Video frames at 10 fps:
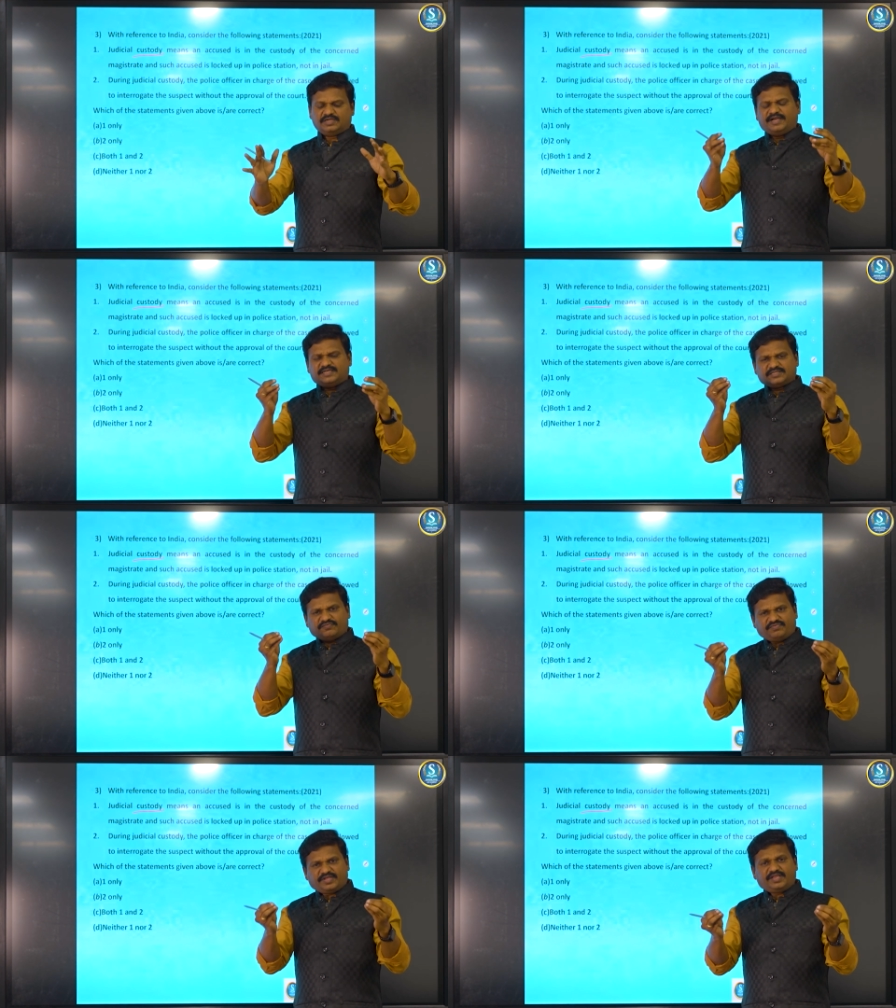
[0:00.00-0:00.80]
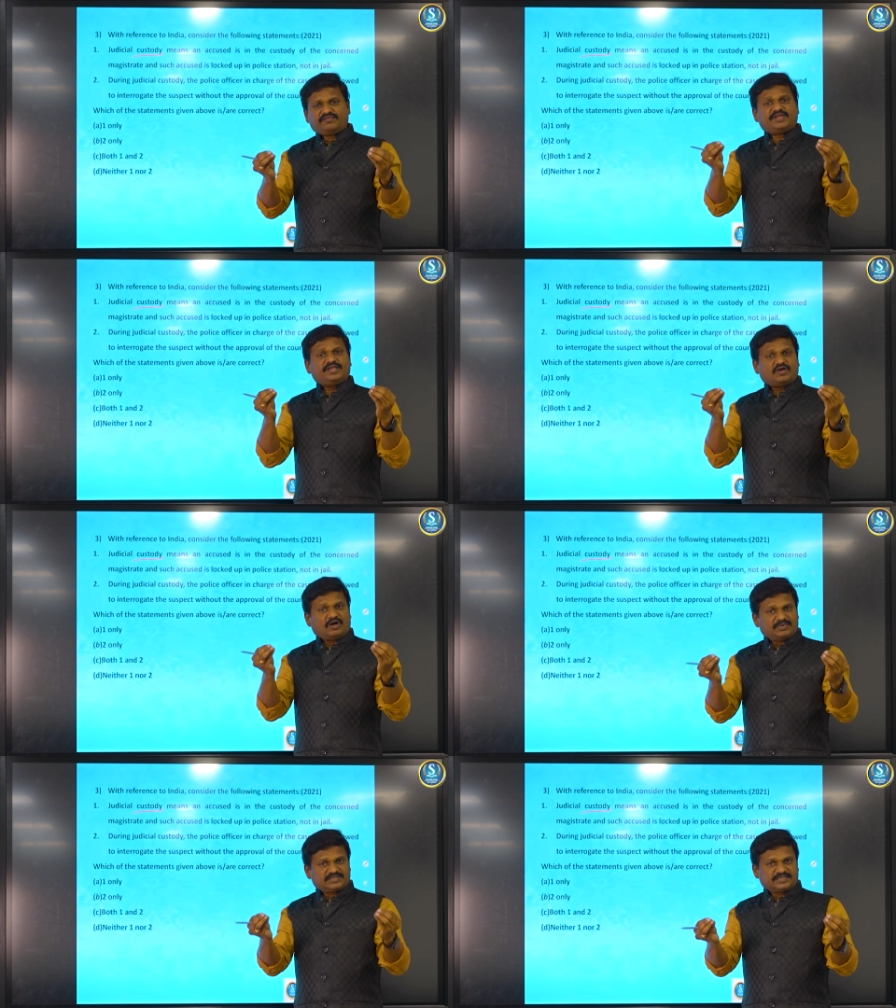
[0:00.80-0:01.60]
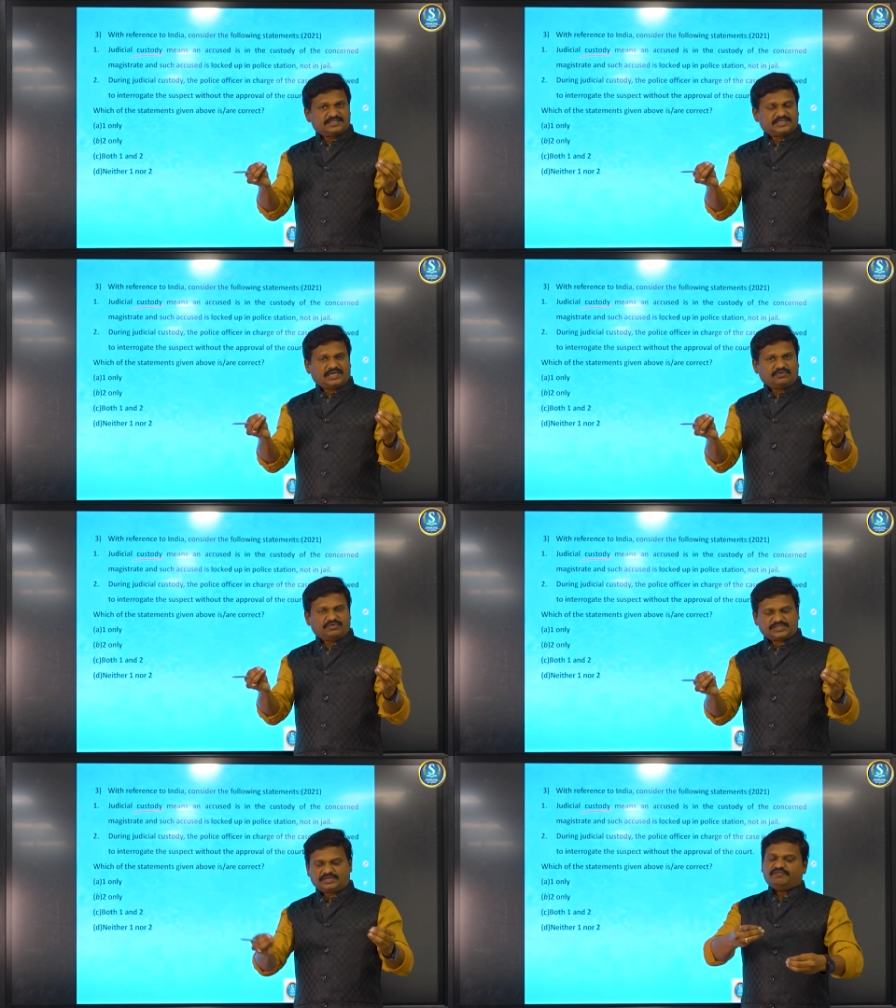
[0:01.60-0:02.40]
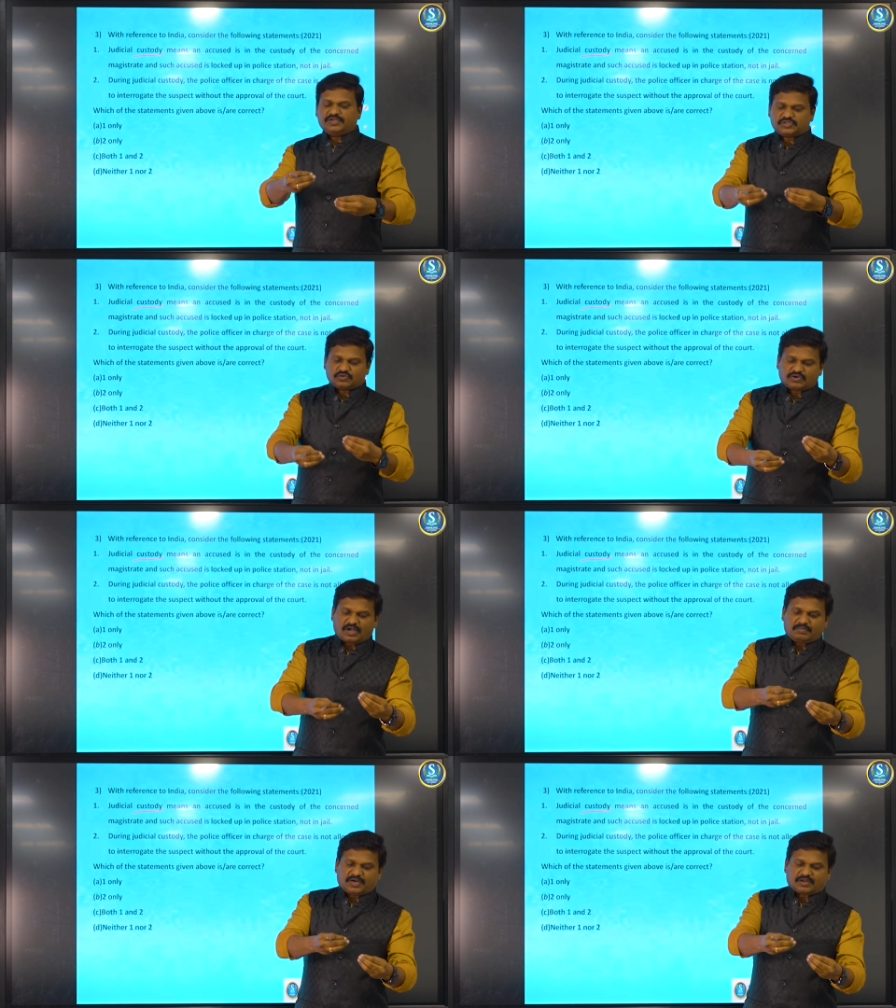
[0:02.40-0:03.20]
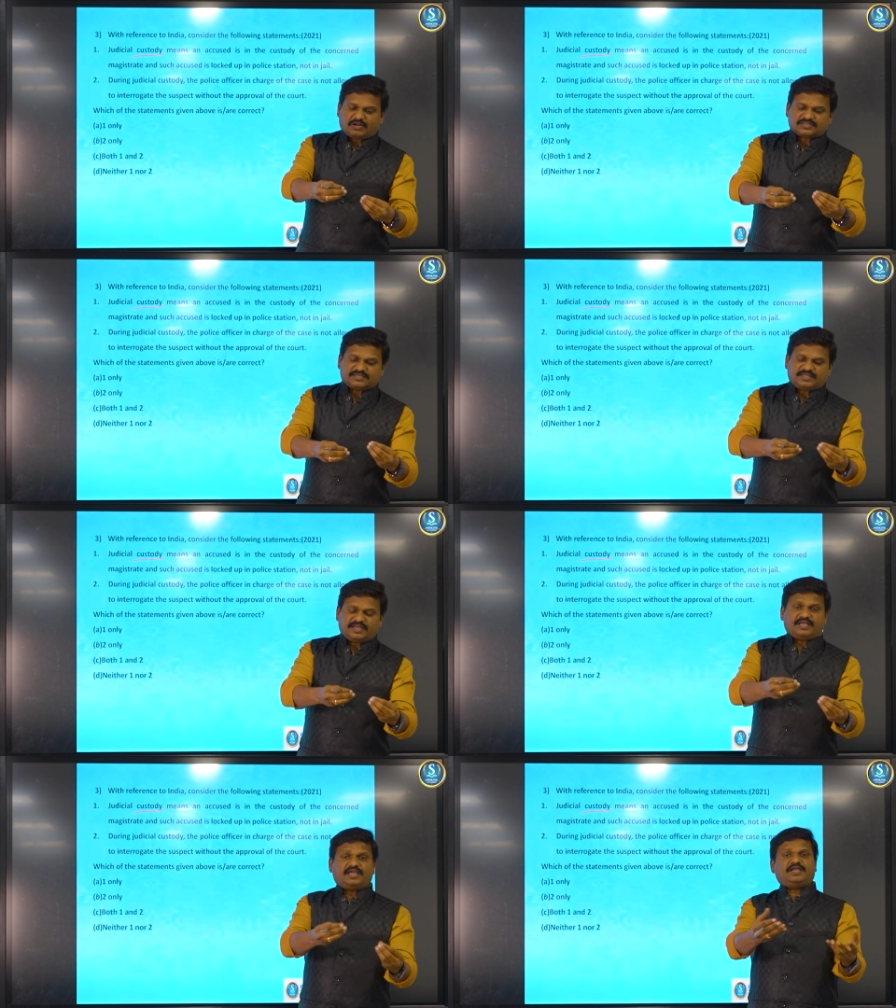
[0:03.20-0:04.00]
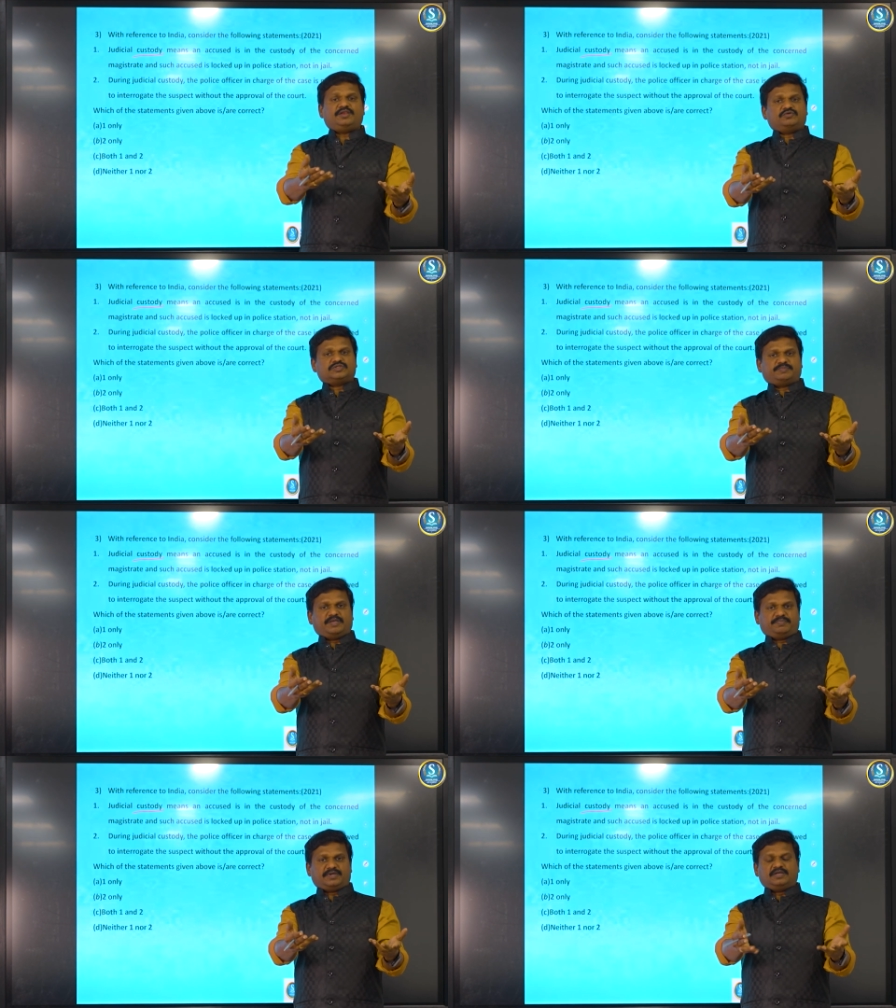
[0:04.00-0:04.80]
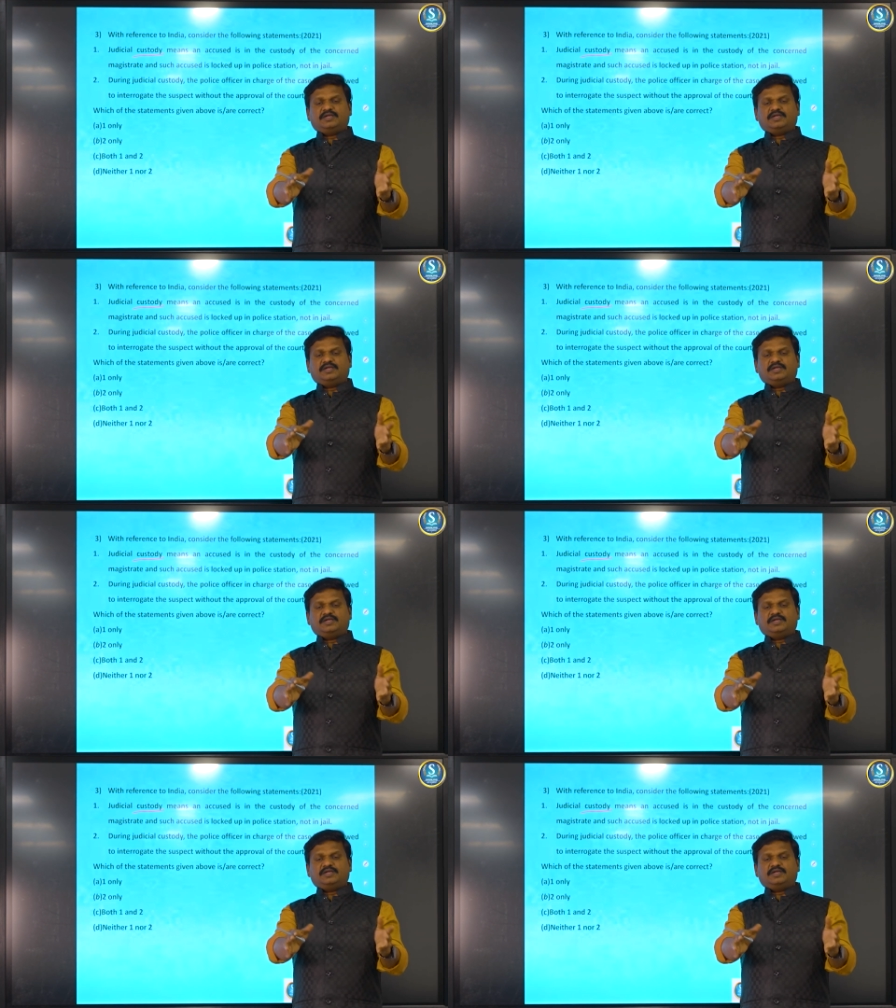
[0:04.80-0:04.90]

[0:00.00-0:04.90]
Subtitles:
It is a very, very commonsensical question which you come across in the daily newspaper.